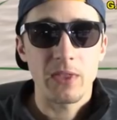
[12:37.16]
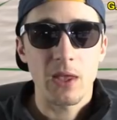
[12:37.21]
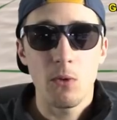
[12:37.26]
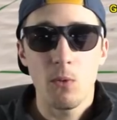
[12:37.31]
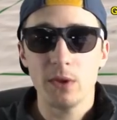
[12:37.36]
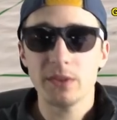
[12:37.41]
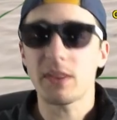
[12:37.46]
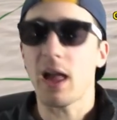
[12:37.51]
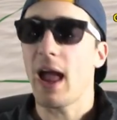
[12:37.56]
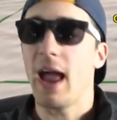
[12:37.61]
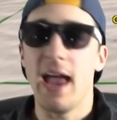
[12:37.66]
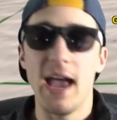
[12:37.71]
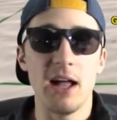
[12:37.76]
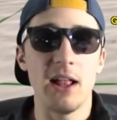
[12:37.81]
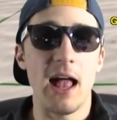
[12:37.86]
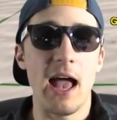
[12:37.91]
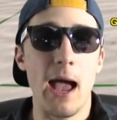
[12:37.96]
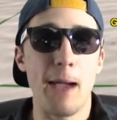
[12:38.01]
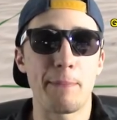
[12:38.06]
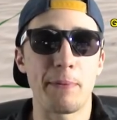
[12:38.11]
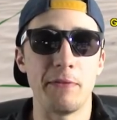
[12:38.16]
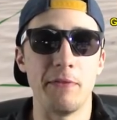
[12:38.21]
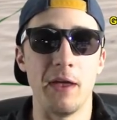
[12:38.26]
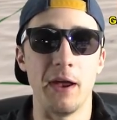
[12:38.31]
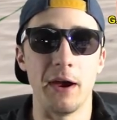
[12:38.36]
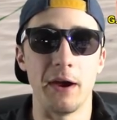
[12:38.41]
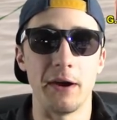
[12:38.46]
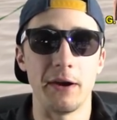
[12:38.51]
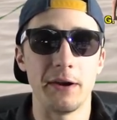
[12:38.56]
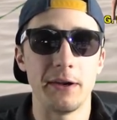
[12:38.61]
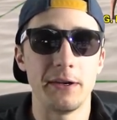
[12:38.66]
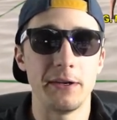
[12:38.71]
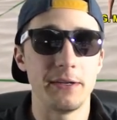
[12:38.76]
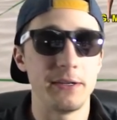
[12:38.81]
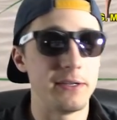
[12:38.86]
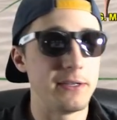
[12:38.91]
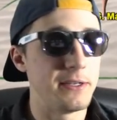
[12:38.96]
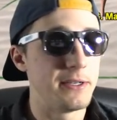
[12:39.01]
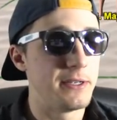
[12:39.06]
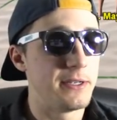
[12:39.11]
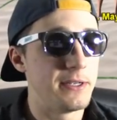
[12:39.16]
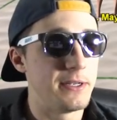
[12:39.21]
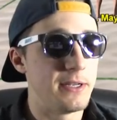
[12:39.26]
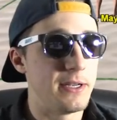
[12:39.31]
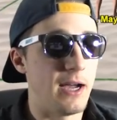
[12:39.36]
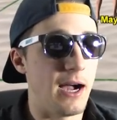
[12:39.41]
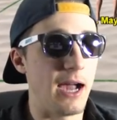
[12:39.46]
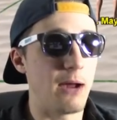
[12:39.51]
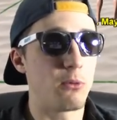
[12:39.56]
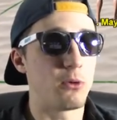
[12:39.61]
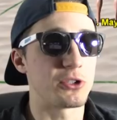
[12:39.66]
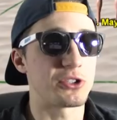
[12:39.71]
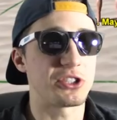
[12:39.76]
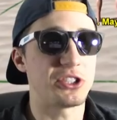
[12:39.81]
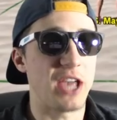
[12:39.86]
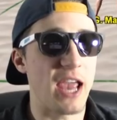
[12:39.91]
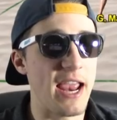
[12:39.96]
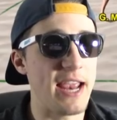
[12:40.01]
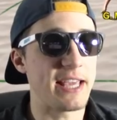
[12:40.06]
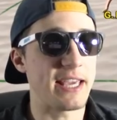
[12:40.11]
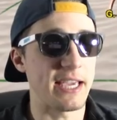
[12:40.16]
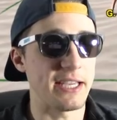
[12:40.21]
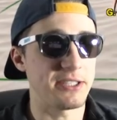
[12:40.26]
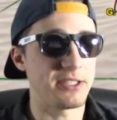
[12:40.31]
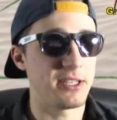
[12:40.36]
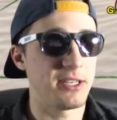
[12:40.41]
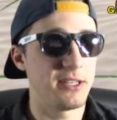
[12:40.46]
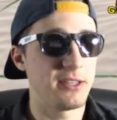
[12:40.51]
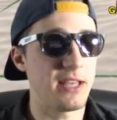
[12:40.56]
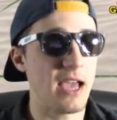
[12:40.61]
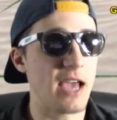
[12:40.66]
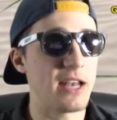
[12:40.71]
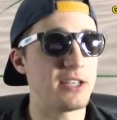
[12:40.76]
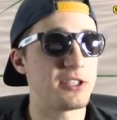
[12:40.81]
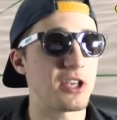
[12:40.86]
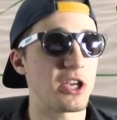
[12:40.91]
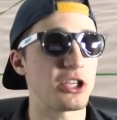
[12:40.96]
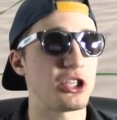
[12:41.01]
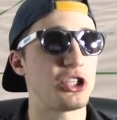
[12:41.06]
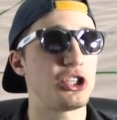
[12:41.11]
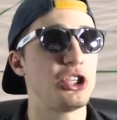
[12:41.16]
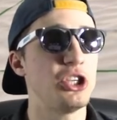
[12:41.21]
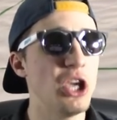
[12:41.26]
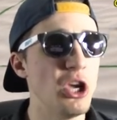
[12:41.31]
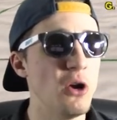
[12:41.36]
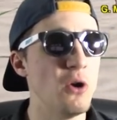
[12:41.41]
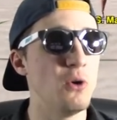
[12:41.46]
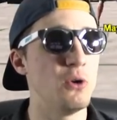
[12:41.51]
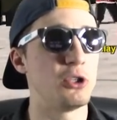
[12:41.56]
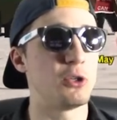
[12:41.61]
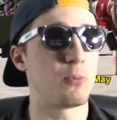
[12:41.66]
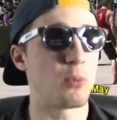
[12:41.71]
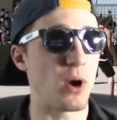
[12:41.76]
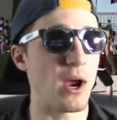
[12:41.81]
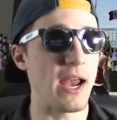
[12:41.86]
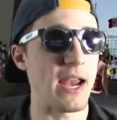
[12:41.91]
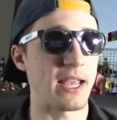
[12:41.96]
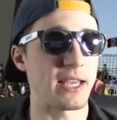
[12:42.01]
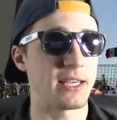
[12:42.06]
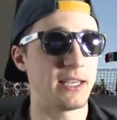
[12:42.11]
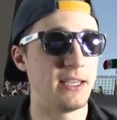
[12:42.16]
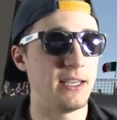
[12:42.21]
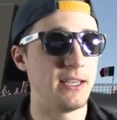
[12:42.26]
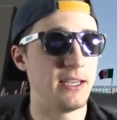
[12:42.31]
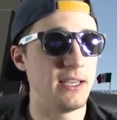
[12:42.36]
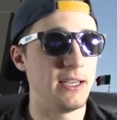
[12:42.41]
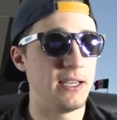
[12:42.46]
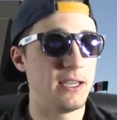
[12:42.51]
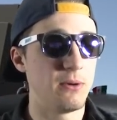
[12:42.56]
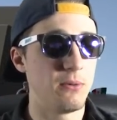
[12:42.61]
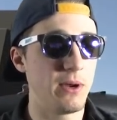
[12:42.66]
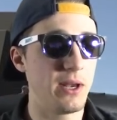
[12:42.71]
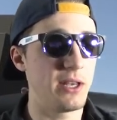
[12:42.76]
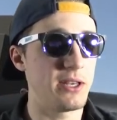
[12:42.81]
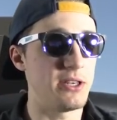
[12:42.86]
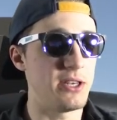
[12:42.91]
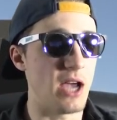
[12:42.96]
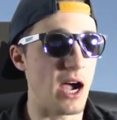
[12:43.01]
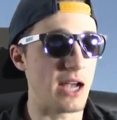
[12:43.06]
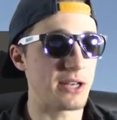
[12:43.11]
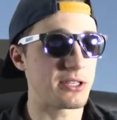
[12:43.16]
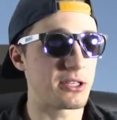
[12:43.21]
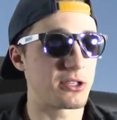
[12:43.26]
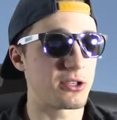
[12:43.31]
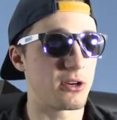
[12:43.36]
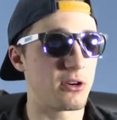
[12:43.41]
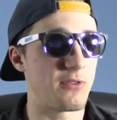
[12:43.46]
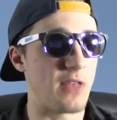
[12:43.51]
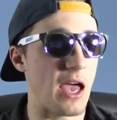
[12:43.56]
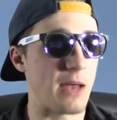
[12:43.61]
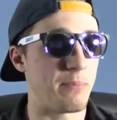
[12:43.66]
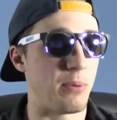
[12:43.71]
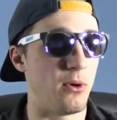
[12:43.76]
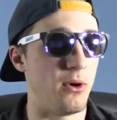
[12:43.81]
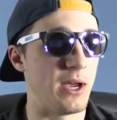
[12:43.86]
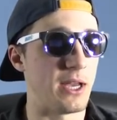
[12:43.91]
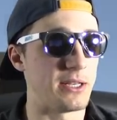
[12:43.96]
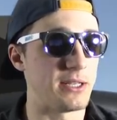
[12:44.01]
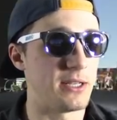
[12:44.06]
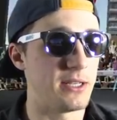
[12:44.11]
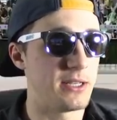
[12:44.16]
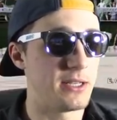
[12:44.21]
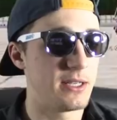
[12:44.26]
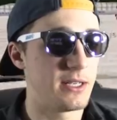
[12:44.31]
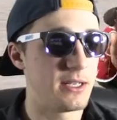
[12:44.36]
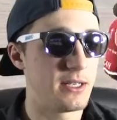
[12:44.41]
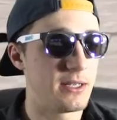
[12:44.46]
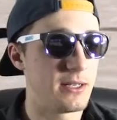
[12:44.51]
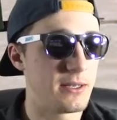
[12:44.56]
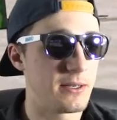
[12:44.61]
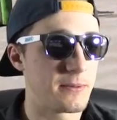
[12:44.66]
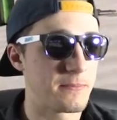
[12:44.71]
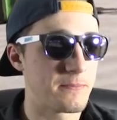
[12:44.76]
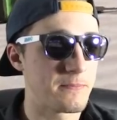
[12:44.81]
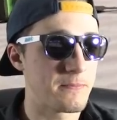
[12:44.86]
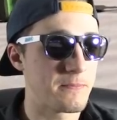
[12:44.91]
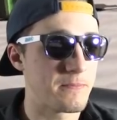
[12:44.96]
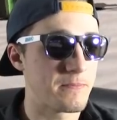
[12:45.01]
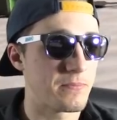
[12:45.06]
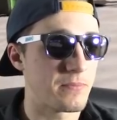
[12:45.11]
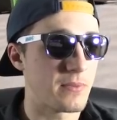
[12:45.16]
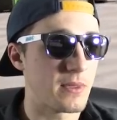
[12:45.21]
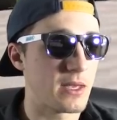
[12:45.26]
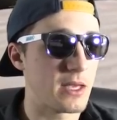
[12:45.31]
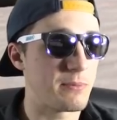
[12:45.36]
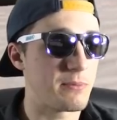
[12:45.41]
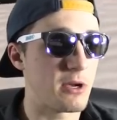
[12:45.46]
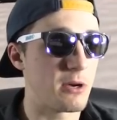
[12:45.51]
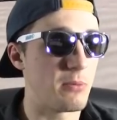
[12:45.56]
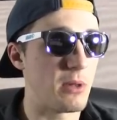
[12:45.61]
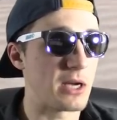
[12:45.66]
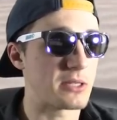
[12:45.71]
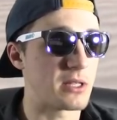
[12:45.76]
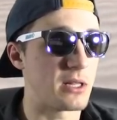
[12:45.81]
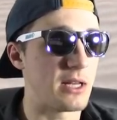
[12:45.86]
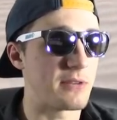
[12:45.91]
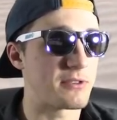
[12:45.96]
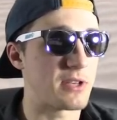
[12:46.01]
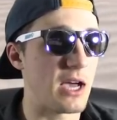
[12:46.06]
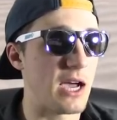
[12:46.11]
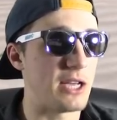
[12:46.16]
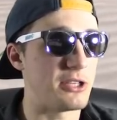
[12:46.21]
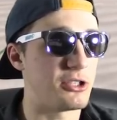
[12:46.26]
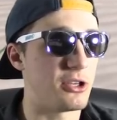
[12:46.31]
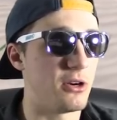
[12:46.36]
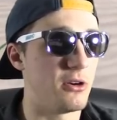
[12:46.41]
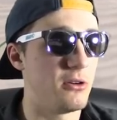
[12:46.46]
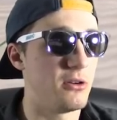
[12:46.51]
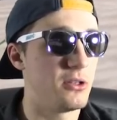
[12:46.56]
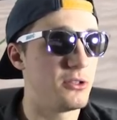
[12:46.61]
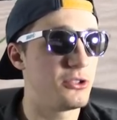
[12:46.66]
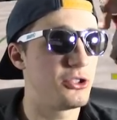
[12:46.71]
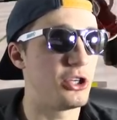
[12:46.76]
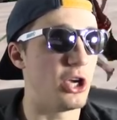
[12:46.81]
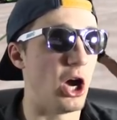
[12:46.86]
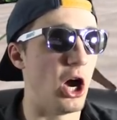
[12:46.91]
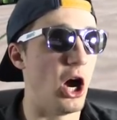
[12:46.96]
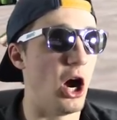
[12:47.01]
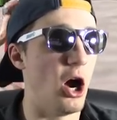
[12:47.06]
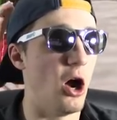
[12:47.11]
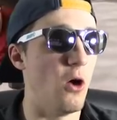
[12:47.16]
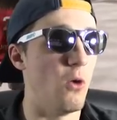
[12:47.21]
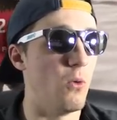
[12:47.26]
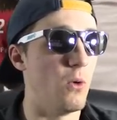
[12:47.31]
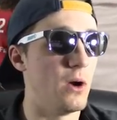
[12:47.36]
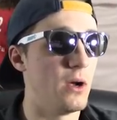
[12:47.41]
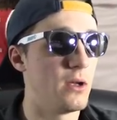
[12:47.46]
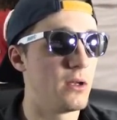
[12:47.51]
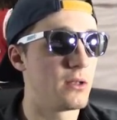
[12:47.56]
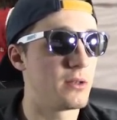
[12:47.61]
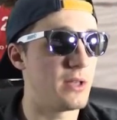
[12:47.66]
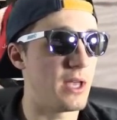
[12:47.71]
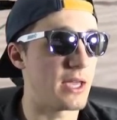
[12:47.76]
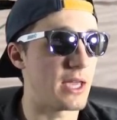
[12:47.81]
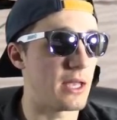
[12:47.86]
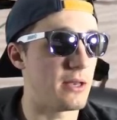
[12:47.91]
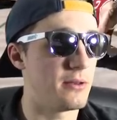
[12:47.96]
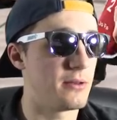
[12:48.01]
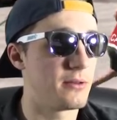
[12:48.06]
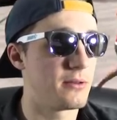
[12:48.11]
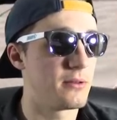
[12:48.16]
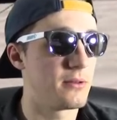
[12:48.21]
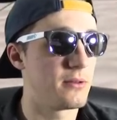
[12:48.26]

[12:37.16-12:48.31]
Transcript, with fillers: What the hell happened there? I will take it. That is a huge break. We did not deserve that point. Get up there and block the left side, Joe. Joe! Dig it.